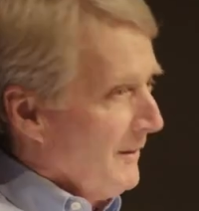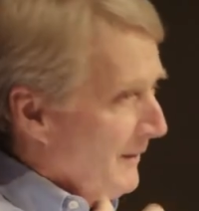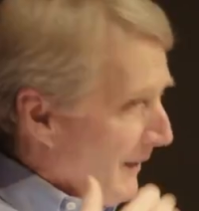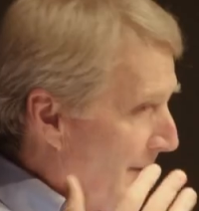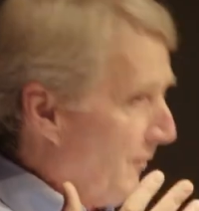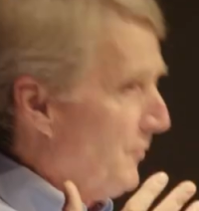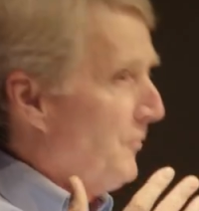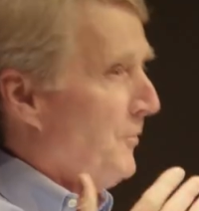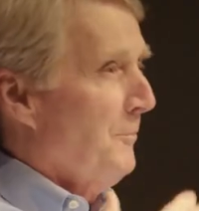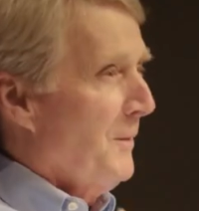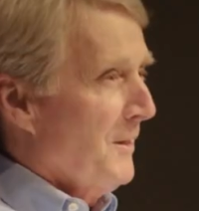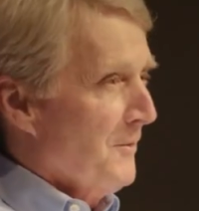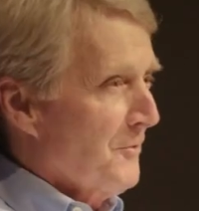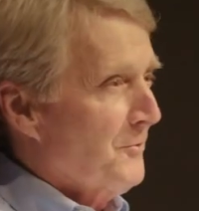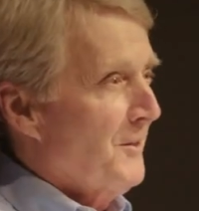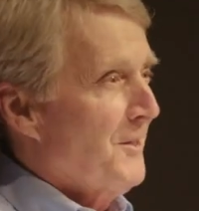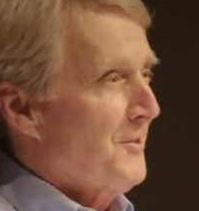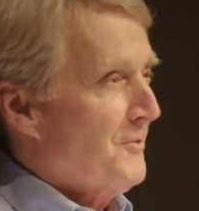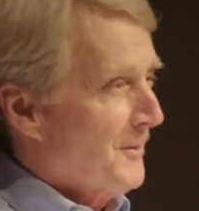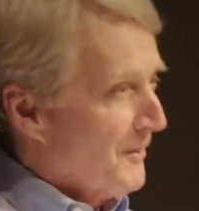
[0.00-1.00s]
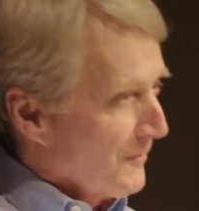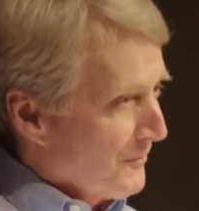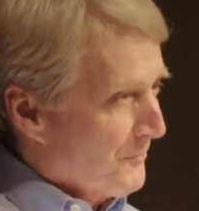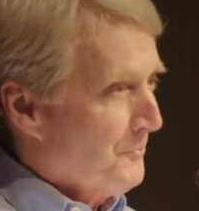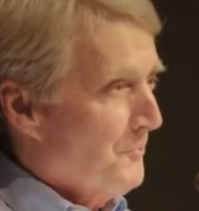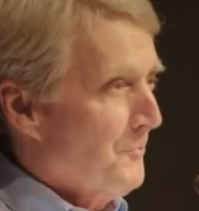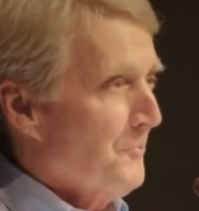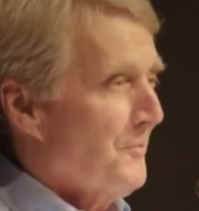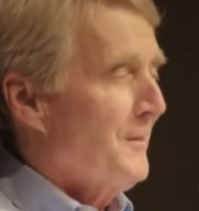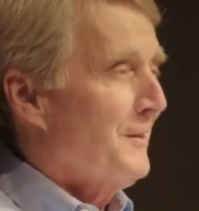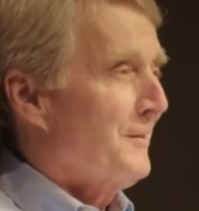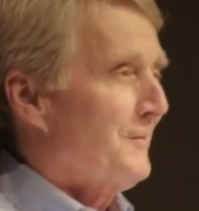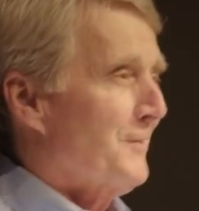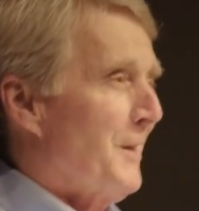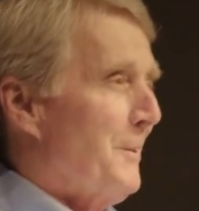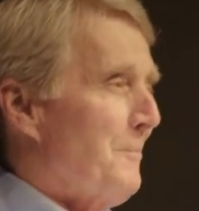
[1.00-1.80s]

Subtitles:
another administration had screwed things